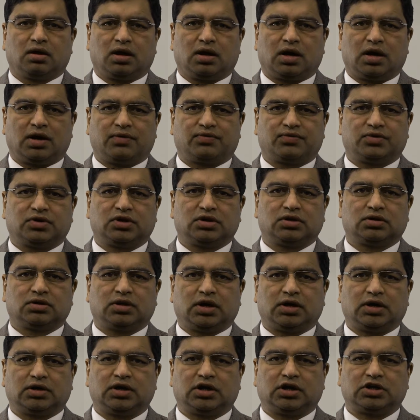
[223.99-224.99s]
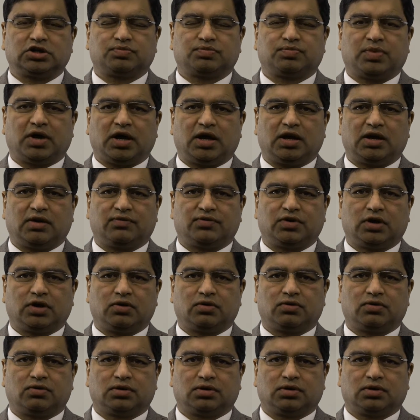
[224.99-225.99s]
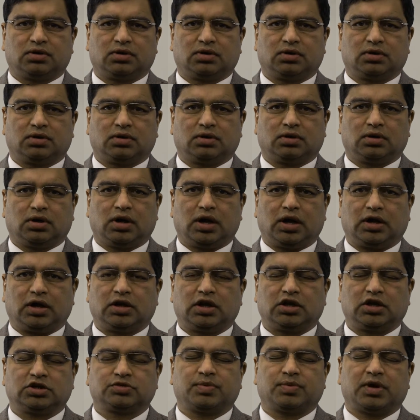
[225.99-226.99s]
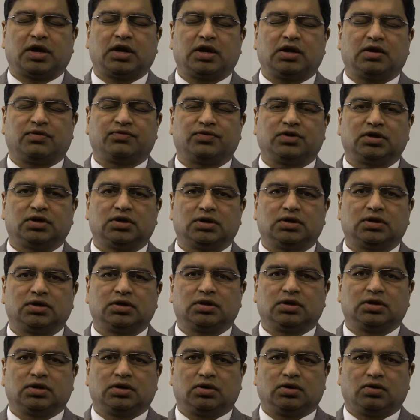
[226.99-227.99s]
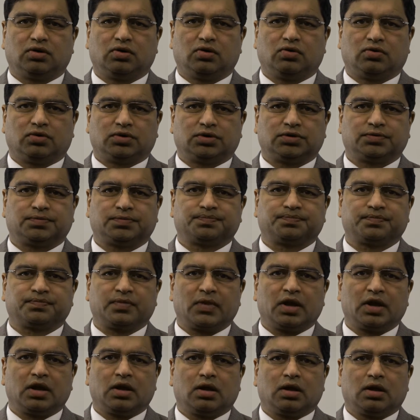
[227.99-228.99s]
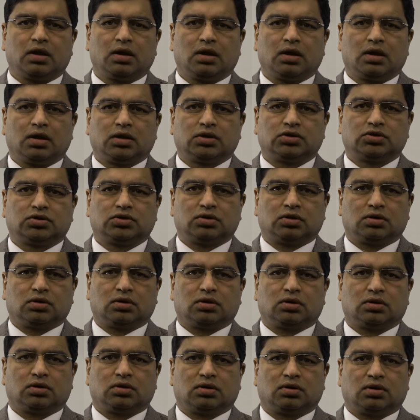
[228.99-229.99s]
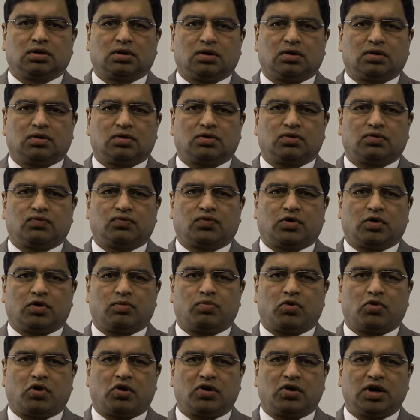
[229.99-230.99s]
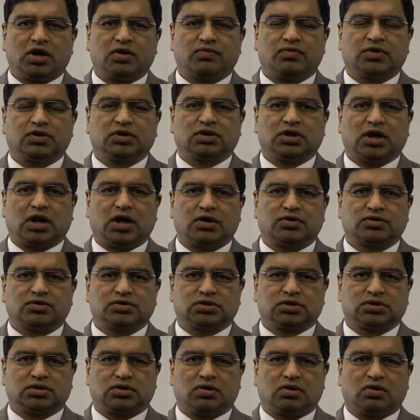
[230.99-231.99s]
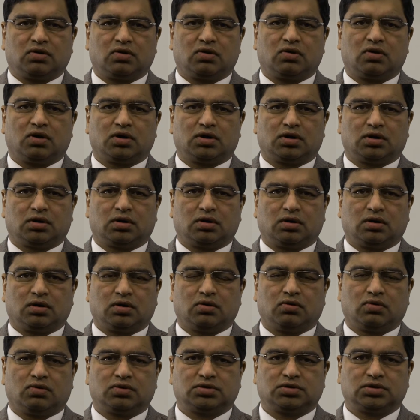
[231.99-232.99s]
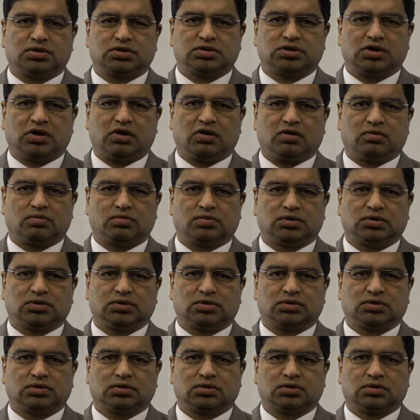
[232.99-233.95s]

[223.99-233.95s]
at the expiry of the loan, at the expiry of the note. So for borrowing $1,000, you've got notes receivable.